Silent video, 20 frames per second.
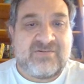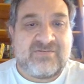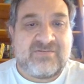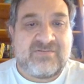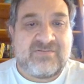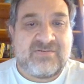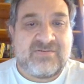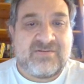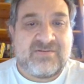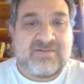I
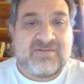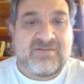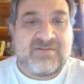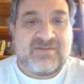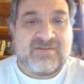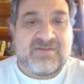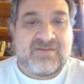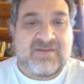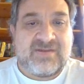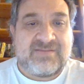
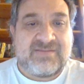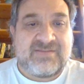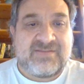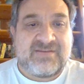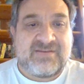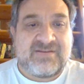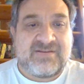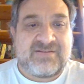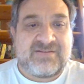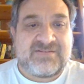
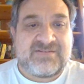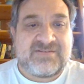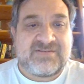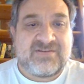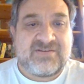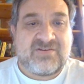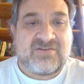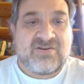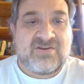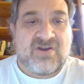think it is.
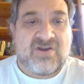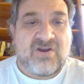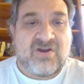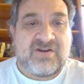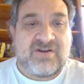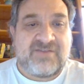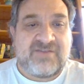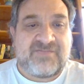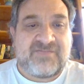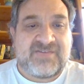
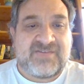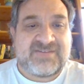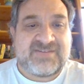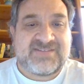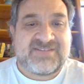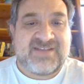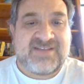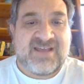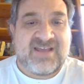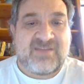Cardiff
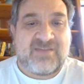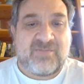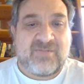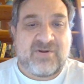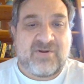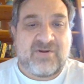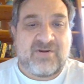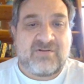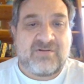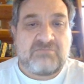Snack
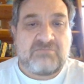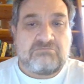Bar.